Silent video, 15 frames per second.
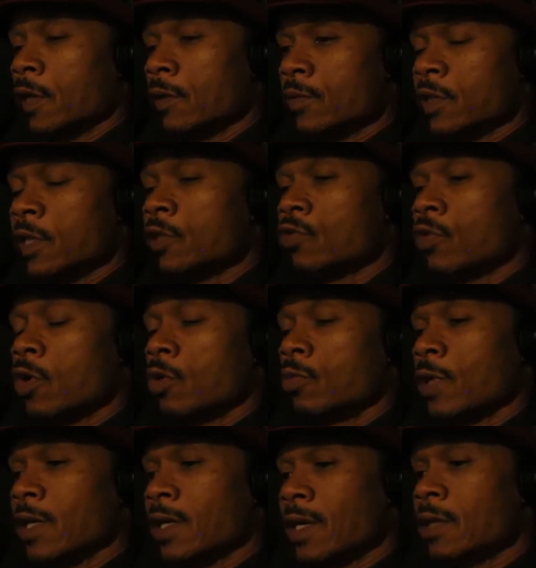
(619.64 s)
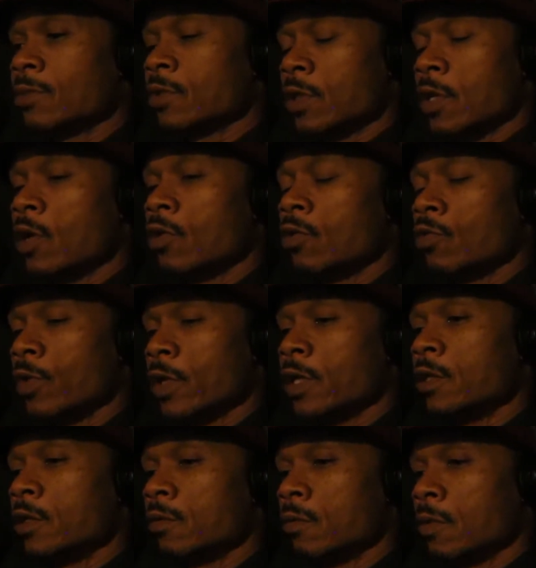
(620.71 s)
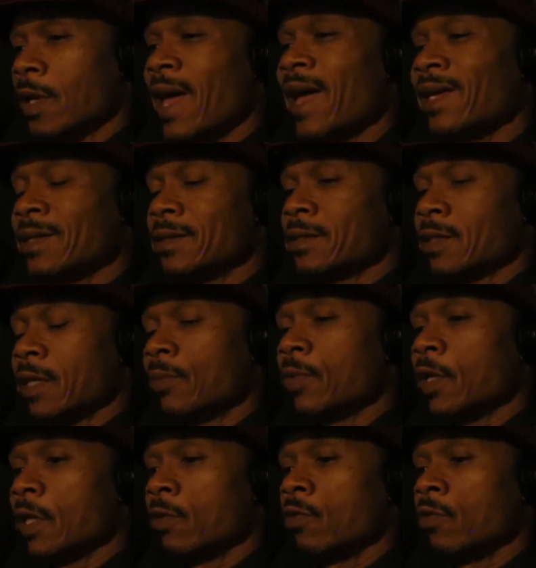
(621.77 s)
syndrome that comes along with liking something.